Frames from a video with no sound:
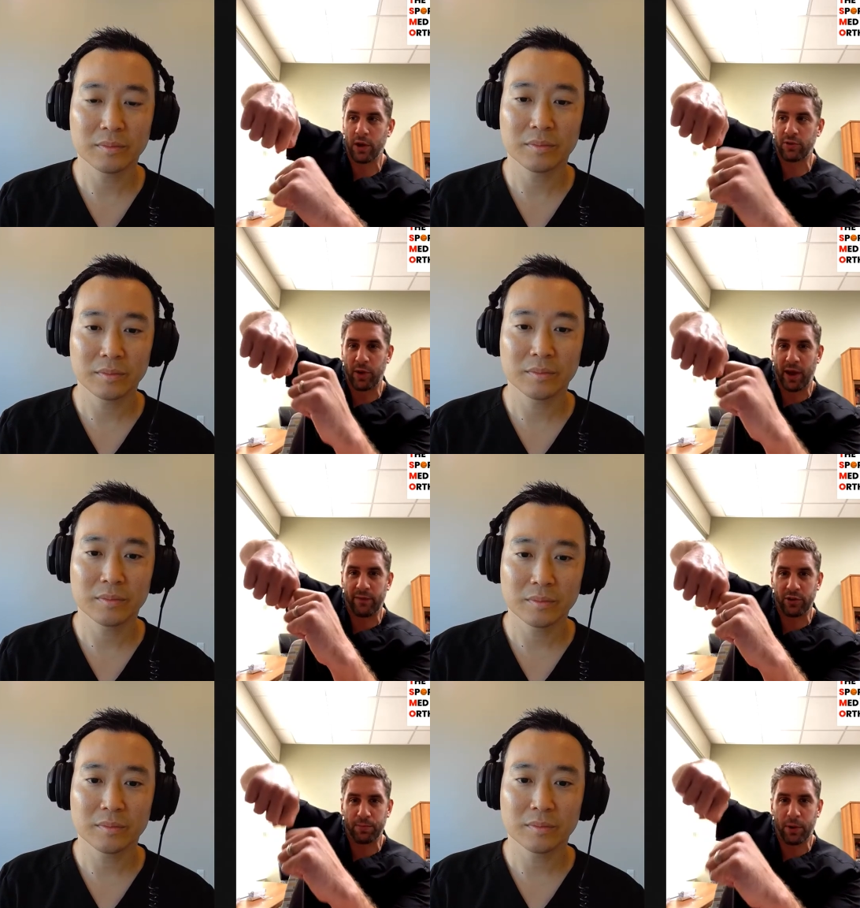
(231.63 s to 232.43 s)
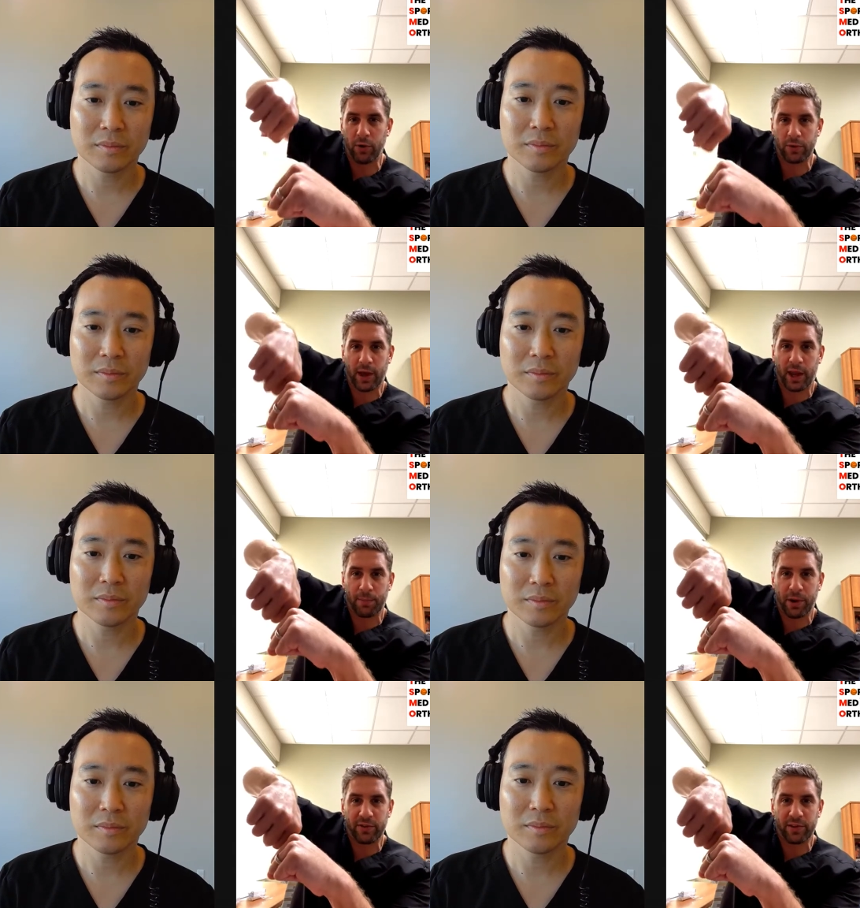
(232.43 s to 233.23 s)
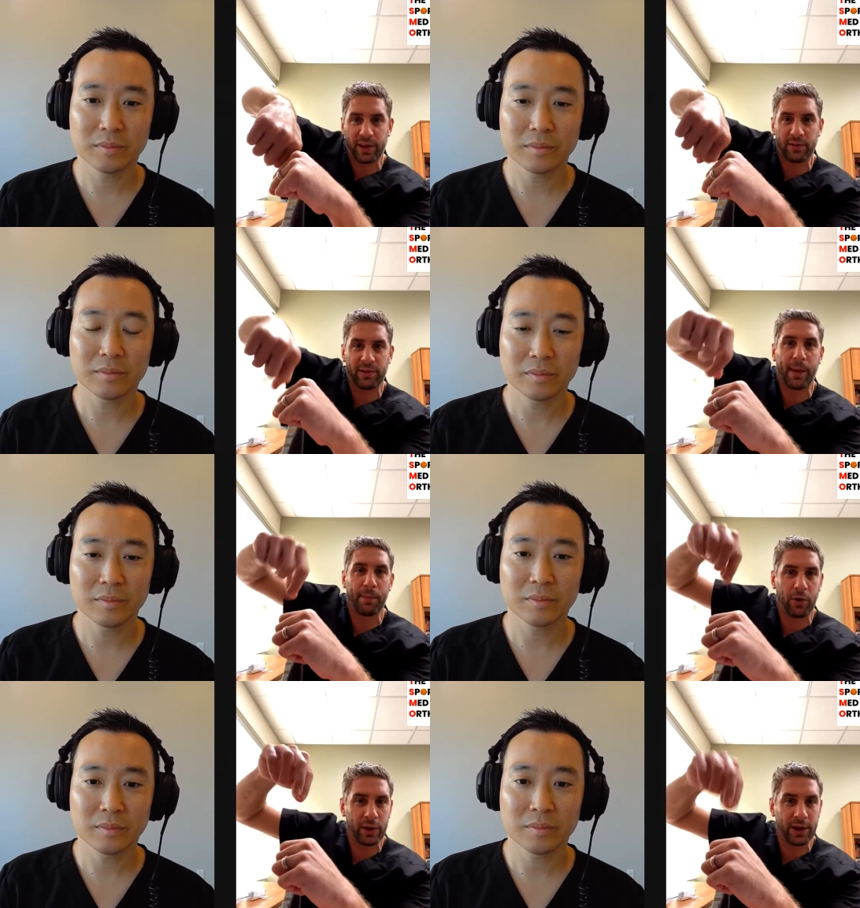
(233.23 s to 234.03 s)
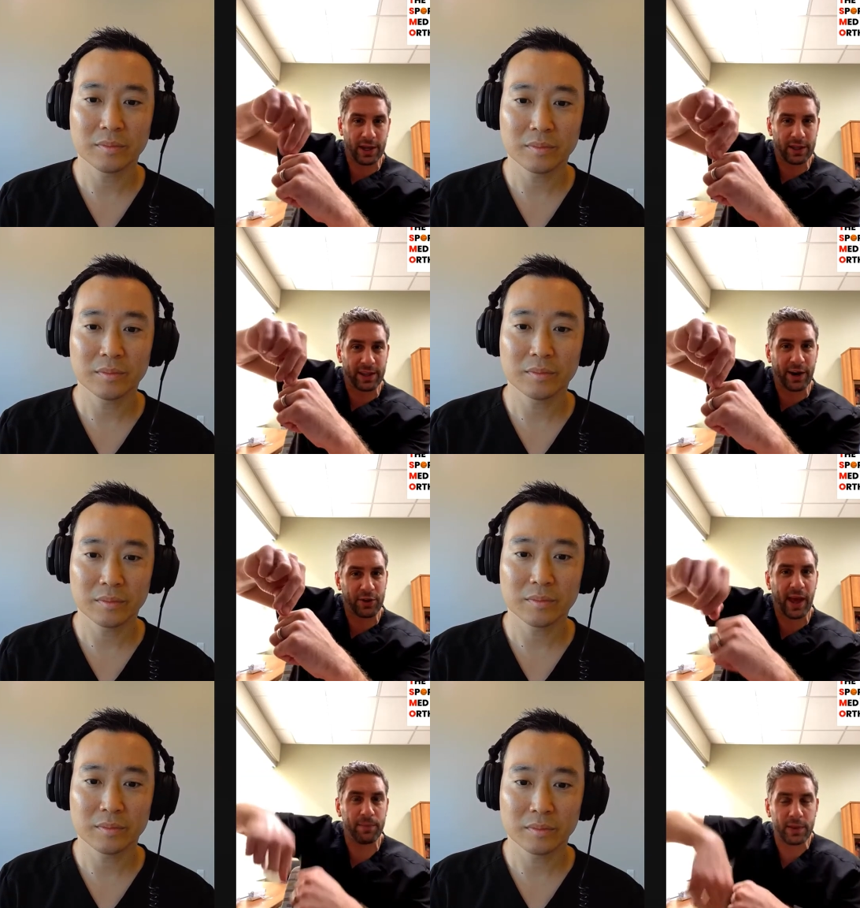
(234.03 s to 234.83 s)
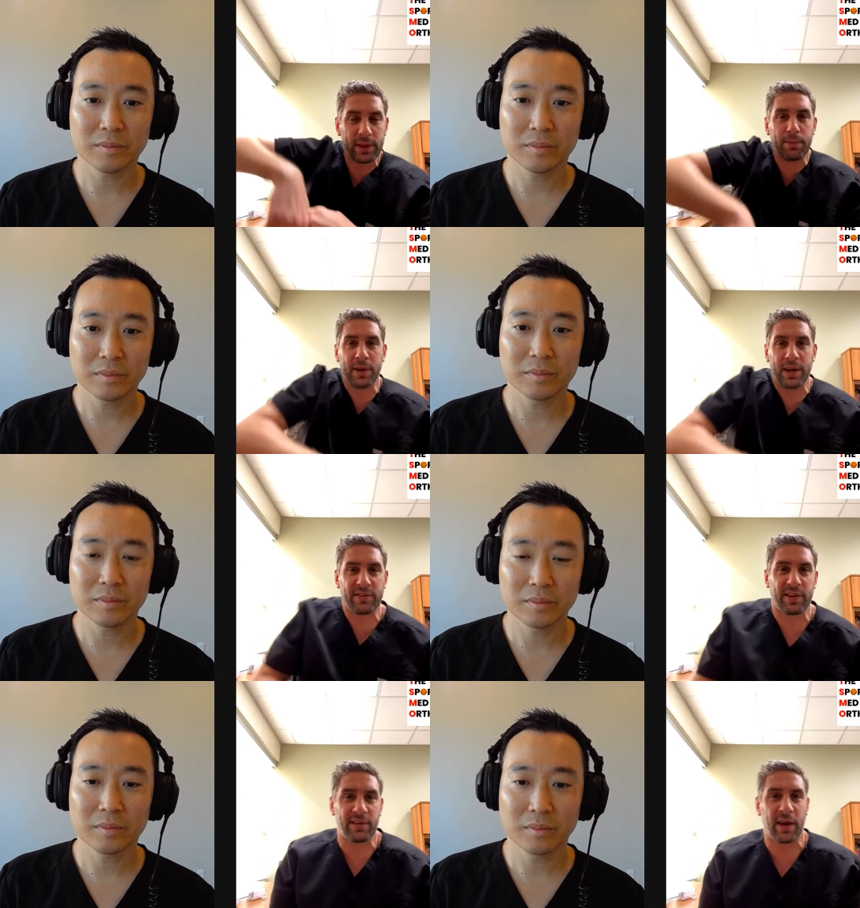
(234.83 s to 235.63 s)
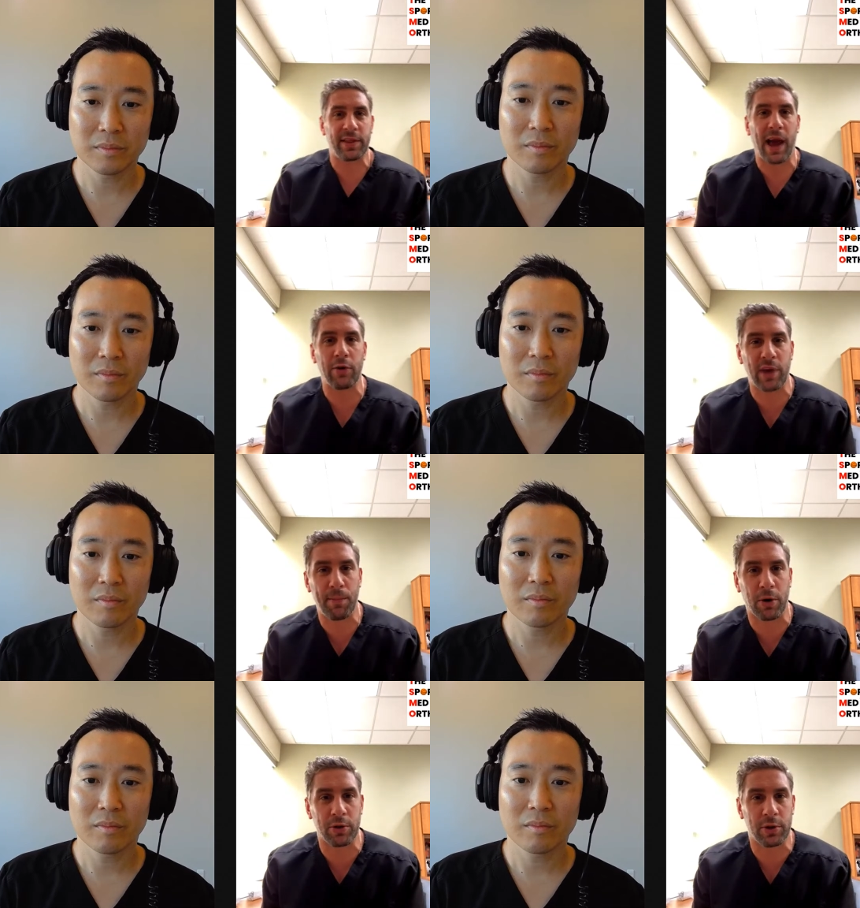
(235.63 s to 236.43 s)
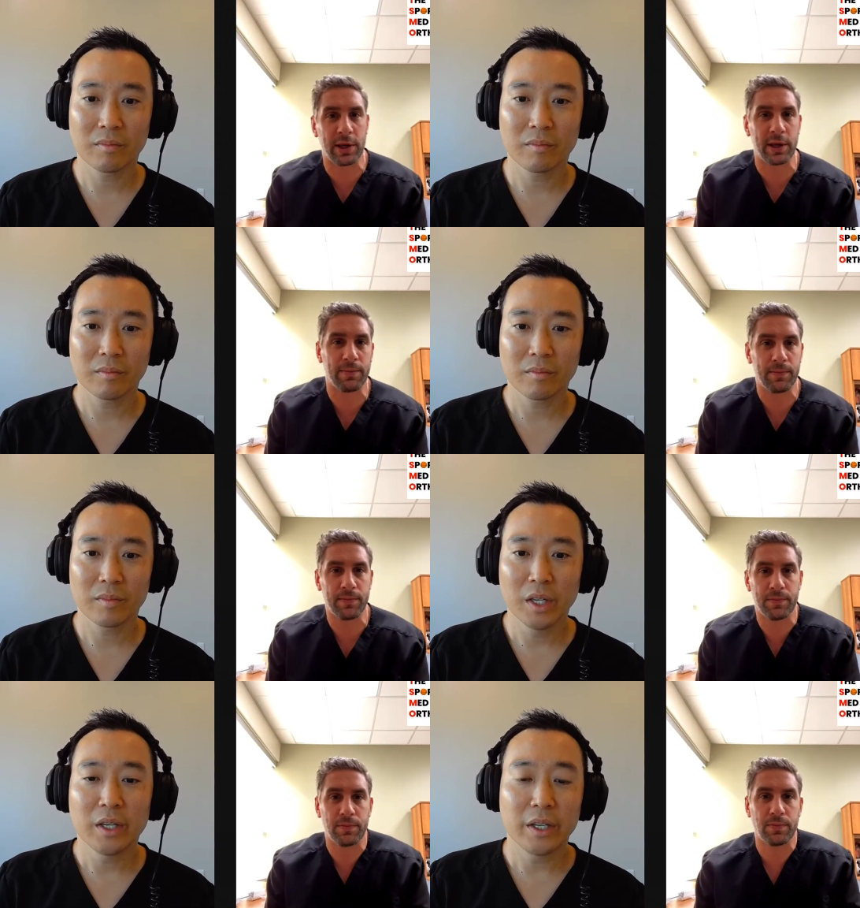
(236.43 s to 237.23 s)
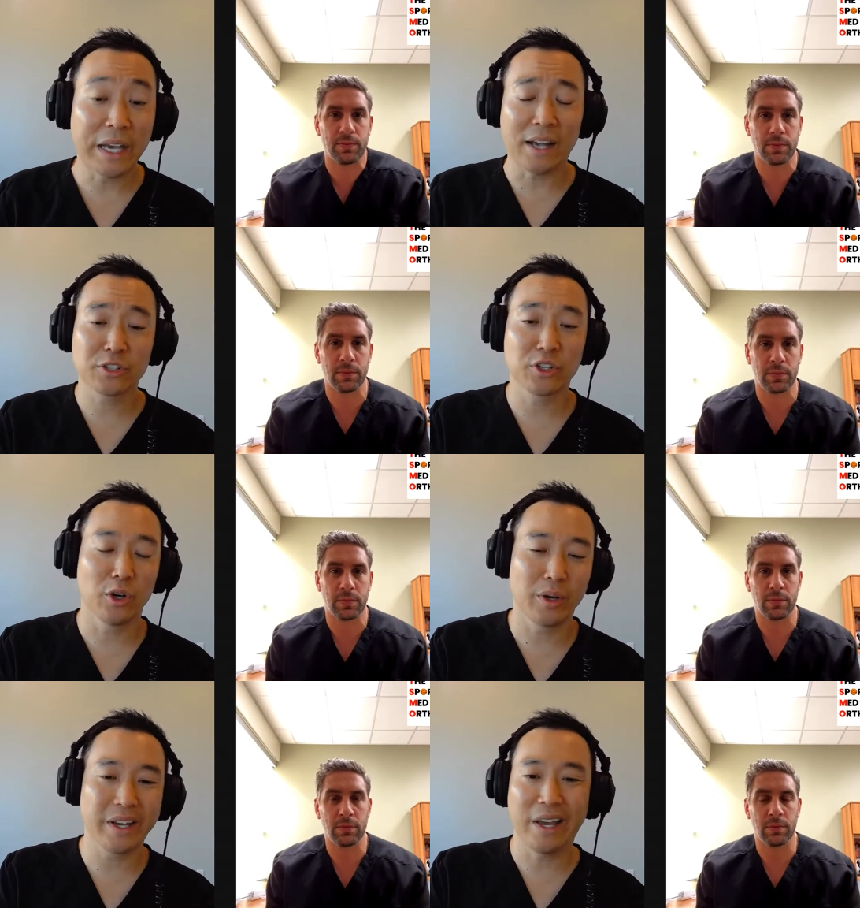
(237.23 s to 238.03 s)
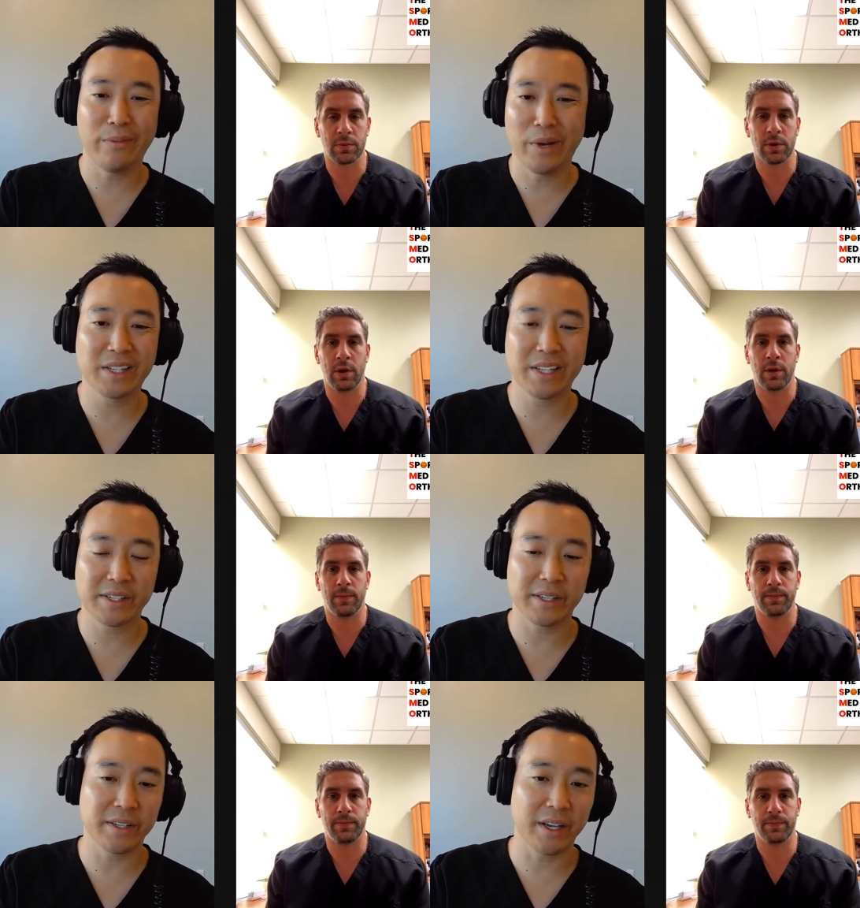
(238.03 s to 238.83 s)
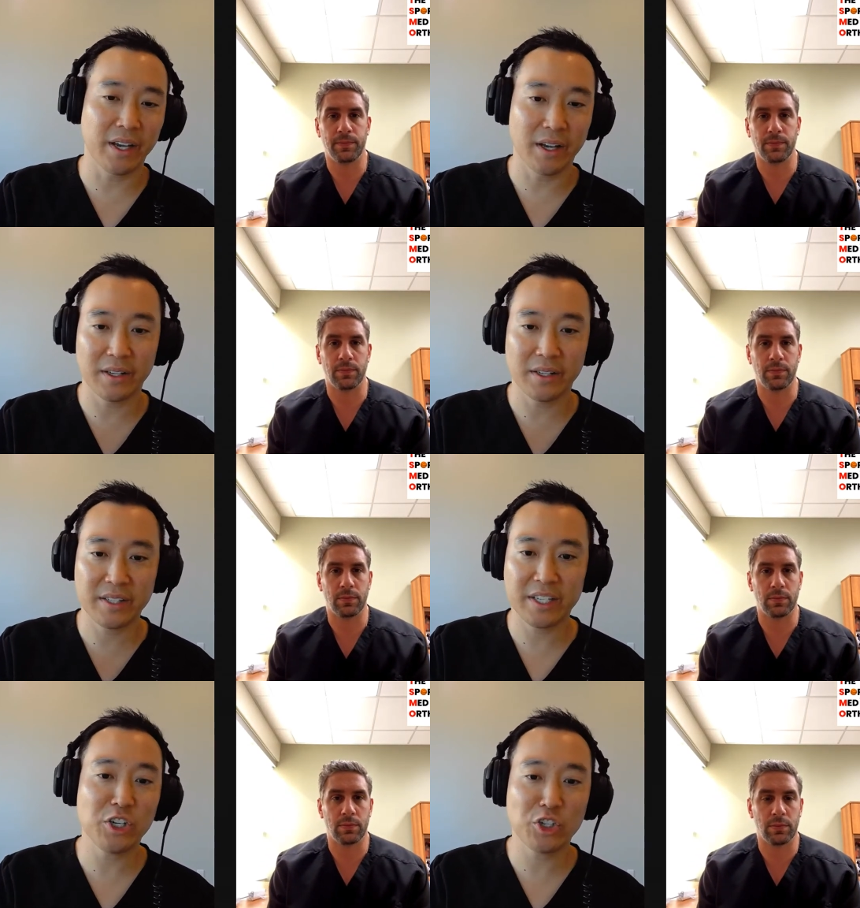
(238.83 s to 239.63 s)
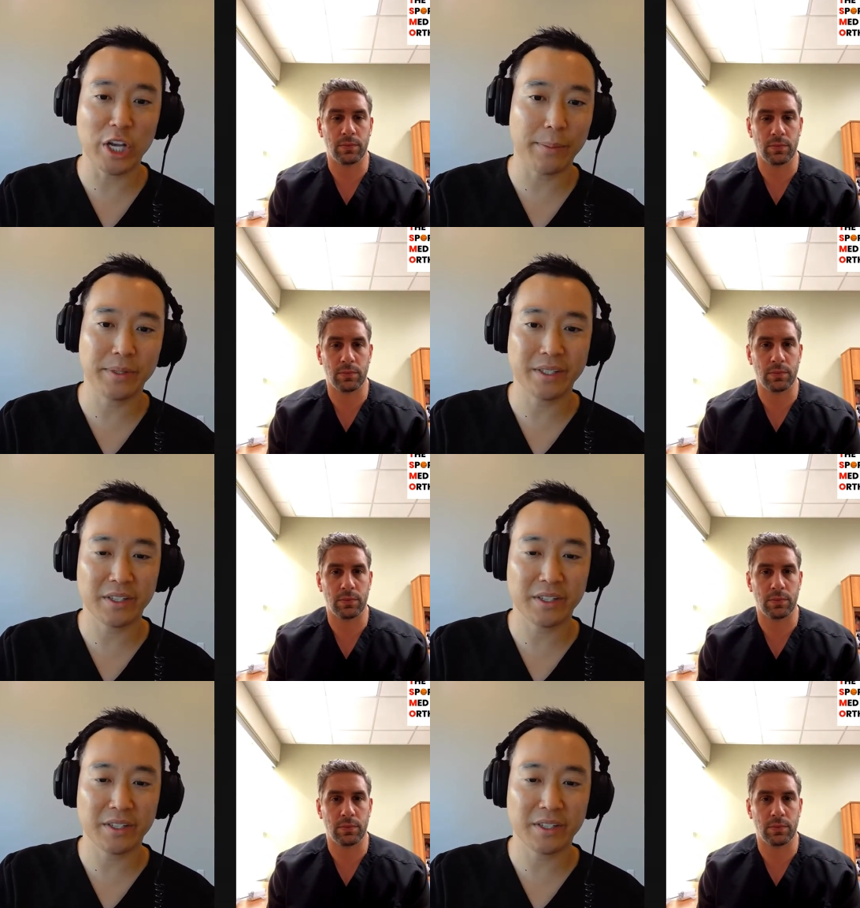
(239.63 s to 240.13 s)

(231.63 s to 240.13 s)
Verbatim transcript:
Speaker 1: So you have this bone kind of pressing against that bone, and it can tear that meniscus on the outside part of the knee.
Speaker 2: Yeah. So again, meniscus is a C-shaped